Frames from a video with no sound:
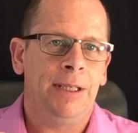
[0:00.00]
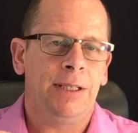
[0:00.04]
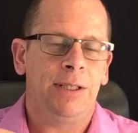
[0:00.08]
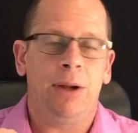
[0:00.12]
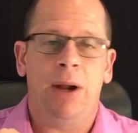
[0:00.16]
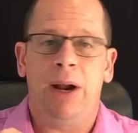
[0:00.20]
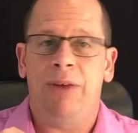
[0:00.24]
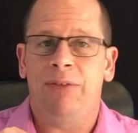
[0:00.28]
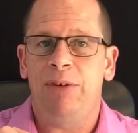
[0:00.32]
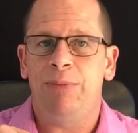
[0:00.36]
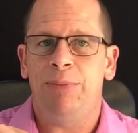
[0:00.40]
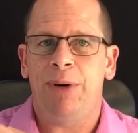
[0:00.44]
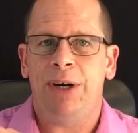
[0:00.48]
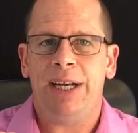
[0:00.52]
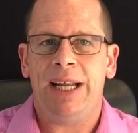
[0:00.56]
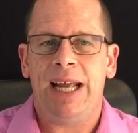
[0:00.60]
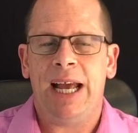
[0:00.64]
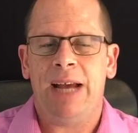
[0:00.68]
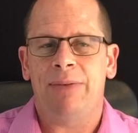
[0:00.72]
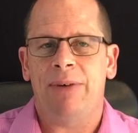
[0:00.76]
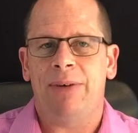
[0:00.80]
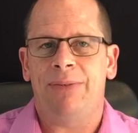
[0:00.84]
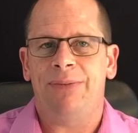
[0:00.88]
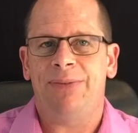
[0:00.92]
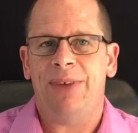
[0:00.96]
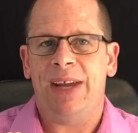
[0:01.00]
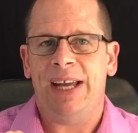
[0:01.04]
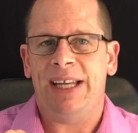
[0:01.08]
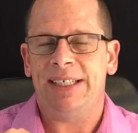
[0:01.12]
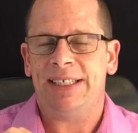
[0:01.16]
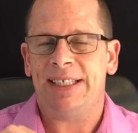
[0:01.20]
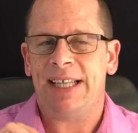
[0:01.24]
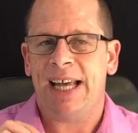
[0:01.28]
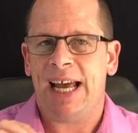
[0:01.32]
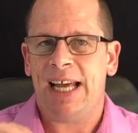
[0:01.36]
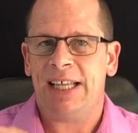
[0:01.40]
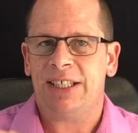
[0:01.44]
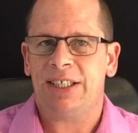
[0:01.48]
So everybody have a
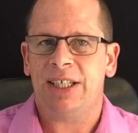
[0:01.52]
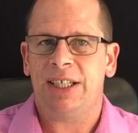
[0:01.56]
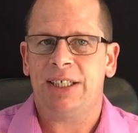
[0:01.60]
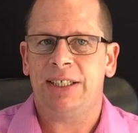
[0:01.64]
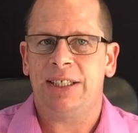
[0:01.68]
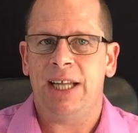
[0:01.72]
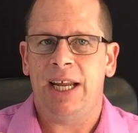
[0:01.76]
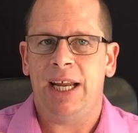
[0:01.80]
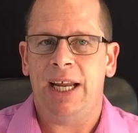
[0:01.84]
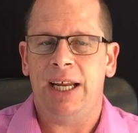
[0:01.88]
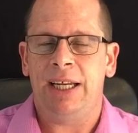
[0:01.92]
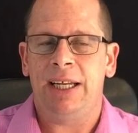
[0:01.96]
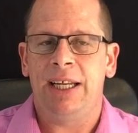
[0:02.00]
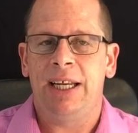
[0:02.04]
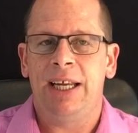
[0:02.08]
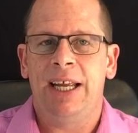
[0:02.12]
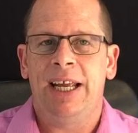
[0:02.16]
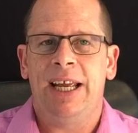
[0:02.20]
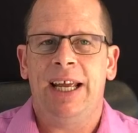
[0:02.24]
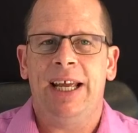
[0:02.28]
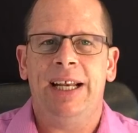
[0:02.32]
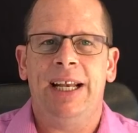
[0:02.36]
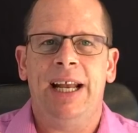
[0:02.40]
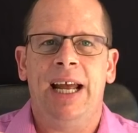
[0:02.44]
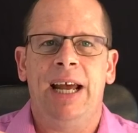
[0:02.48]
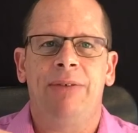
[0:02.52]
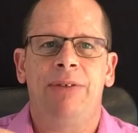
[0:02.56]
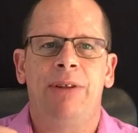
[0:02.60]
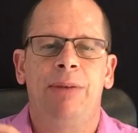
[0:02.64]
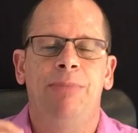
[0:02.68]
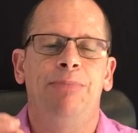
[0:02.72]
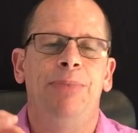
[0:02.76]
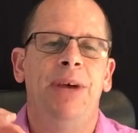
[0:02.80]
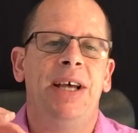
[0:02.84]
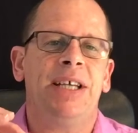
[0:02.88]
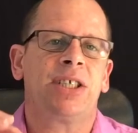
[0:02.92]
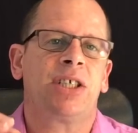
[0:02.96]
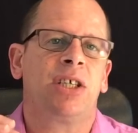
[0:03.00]
fantastic day and have the
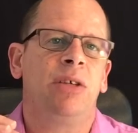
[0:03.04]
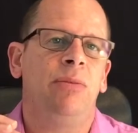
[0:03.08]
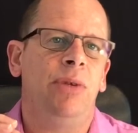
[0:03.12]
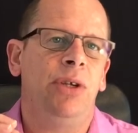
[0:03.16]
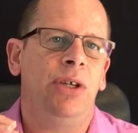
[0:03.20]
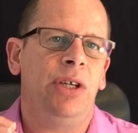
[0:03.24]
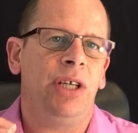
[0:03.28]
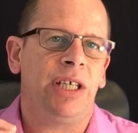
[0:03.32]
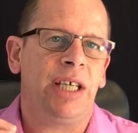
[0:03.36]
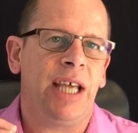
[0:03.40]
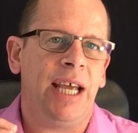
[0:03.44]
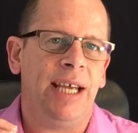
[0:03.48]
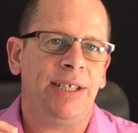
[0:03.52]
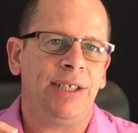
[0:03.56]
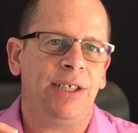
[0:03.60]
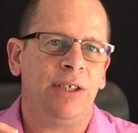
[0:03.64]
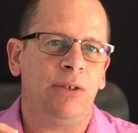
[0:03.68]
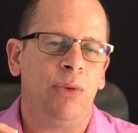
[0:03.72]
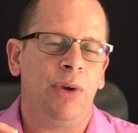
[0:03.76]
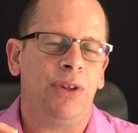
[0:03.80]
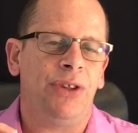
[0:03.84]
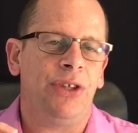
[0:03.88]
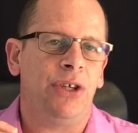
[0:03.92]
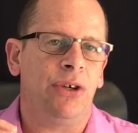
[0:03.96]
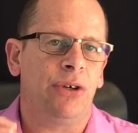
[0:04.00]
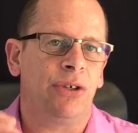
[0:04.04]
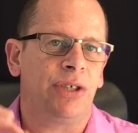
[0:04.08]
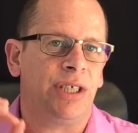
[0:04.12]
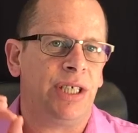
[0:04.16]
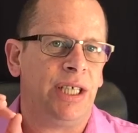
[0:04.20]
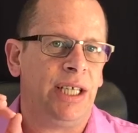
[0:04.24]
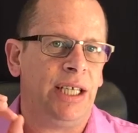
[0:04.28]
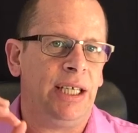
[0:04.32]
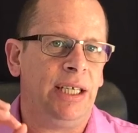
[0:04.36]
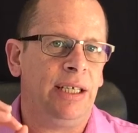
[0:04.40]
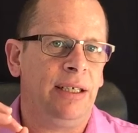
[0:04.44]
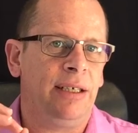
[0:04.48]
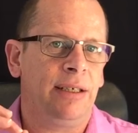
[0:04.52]
best communication with your
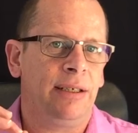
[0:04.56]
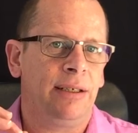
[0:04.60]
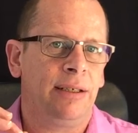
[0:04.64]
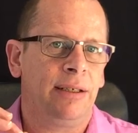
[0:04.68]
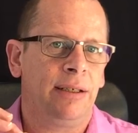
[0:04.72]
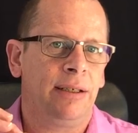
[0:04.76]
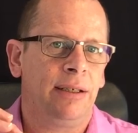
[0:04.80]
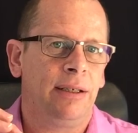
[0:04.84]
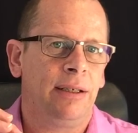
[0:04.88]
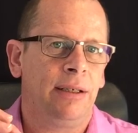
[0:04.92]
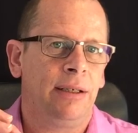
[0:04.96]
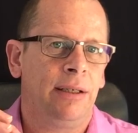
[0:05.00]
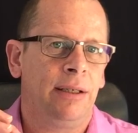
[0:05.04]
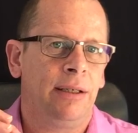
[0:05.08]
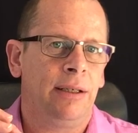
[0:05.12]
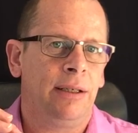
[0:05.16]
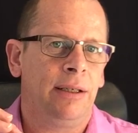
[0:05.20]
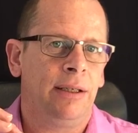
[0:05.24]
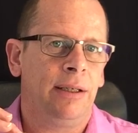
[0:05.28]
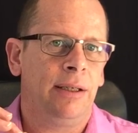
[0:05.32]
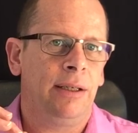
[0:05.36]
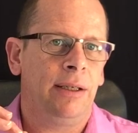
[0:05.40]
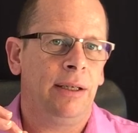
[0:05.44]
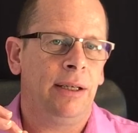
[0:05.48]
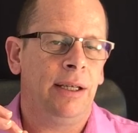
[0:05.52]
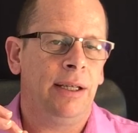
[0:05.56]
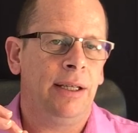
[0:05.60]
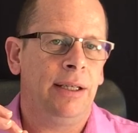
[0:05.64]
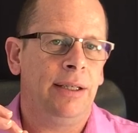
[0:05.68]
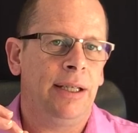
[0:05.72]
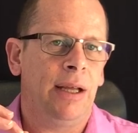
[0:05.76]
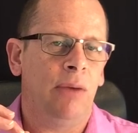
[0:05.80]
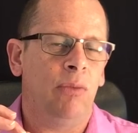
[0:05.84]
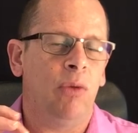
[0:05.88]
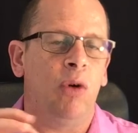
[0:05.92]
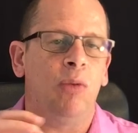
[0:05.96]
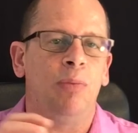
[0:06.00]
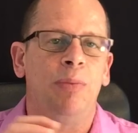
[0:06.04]
teen
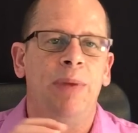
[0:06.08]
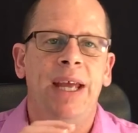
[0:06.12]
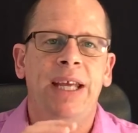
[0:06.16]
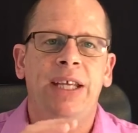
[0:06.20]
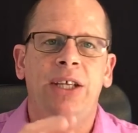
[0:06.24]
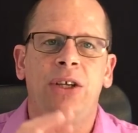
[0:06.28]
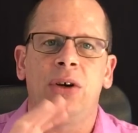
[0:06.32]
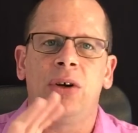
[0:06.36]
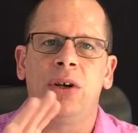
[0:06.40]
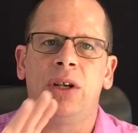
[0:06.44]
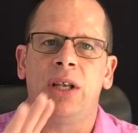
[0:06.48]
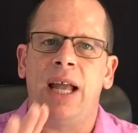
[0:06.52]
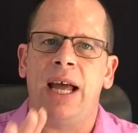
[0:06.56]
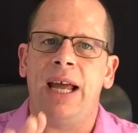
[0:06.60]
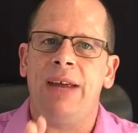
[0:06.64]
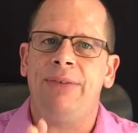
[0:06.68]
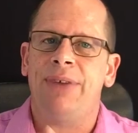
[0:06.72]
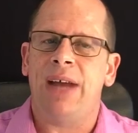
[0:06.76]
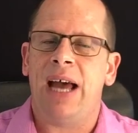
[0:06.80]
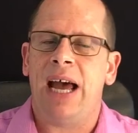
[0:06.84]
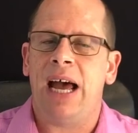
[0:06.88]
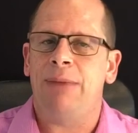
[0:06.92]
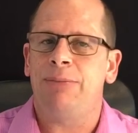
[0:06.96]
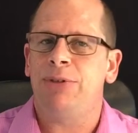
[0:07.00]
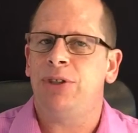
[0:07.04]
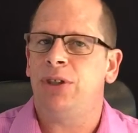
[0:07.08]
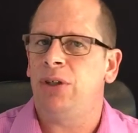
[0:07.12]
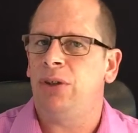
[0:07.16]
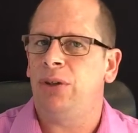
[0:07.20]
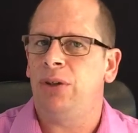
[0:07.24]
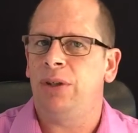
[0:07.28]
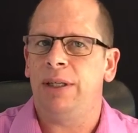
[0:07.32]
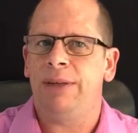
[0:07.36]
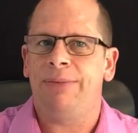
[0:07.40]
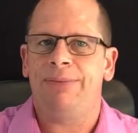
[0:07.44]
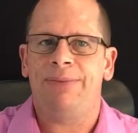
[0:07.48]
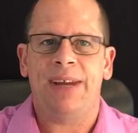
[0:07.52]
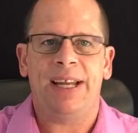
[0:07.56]
that will make your life
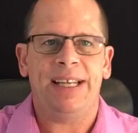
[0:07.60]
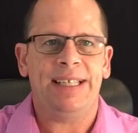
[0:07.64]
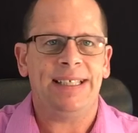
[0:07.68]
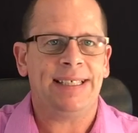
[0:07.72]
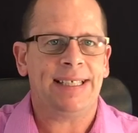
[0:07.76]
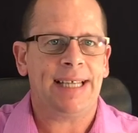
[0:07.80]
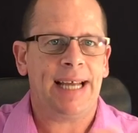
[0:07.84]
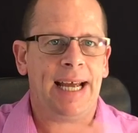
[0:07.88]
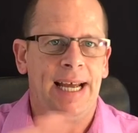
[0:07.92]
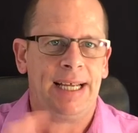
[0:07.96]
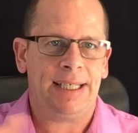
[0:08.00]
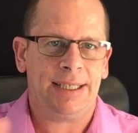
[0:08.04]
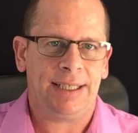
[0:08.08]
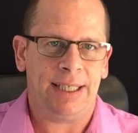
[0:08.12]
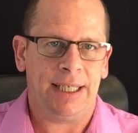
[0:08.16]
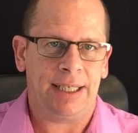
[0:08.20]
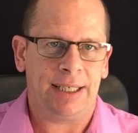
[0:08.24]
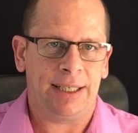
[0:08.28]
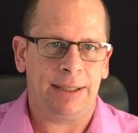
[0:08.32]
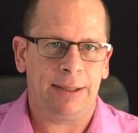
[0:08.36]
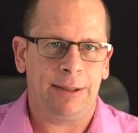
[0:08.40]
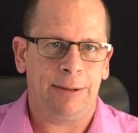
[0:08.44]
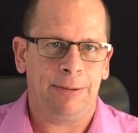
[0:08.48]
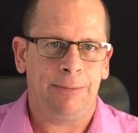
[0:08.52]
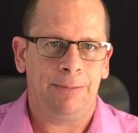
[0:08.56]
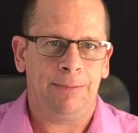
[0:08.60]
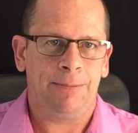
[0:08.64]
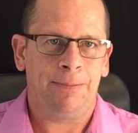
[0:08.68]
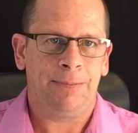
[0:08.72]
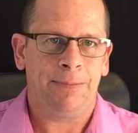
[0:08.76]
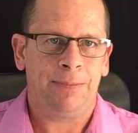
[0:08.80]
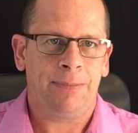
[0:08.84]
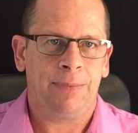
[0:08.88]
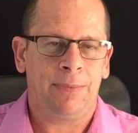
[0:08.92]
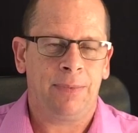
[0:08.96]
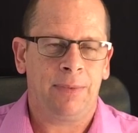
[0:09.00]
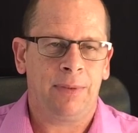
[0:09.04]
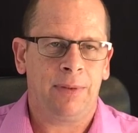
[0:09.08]
absolutely fantastic.
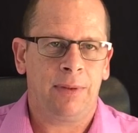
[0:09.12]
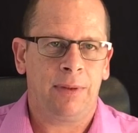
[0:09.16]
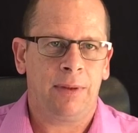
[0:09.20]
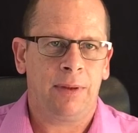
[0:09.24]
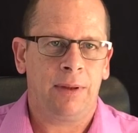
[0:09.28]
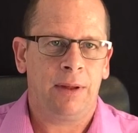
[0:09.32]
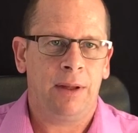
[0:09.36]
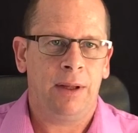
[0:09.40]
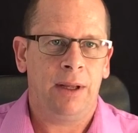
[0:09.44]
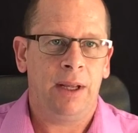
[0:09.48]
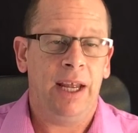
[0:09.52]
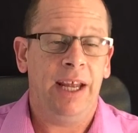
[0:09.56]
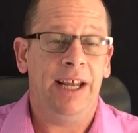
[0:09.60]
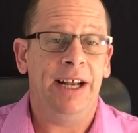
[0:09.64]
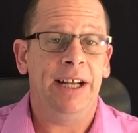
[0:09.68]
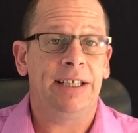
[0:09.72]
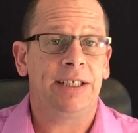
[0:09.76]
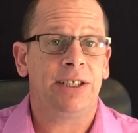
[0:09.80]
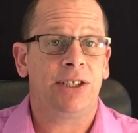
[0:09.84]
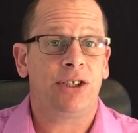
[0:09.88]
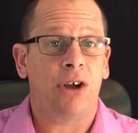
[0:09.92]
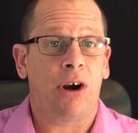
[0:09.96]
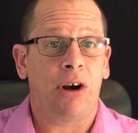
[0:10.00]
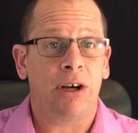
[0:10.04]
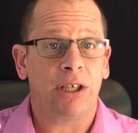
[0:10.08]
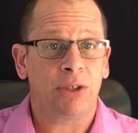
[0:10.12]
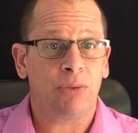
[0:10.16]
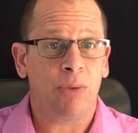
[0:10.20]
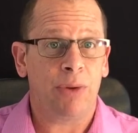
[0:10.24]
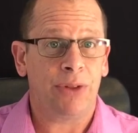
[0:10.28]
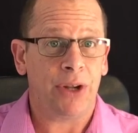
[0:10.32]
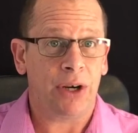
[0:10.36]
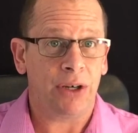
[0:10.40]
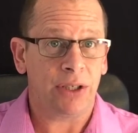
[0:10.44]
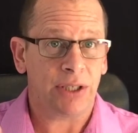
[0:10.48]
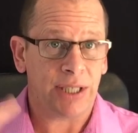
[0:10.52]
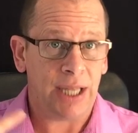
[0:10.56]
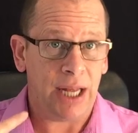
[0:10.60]
And it starts with
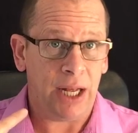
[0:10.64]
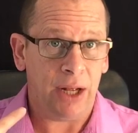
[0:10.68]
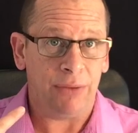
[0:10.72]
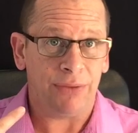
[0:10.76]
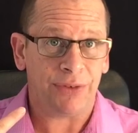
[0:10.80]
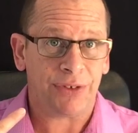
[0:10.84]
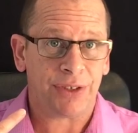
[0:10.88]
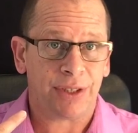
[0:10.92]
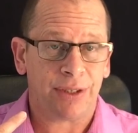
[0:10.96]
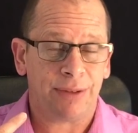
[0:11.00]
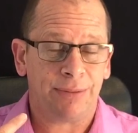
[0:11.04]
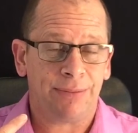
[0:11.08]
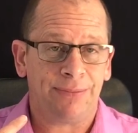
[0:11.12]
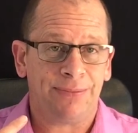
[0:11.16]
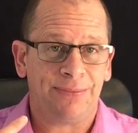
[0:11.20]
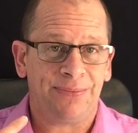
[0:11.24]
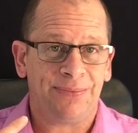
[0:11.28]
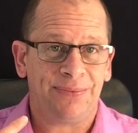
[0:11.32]
ourselves.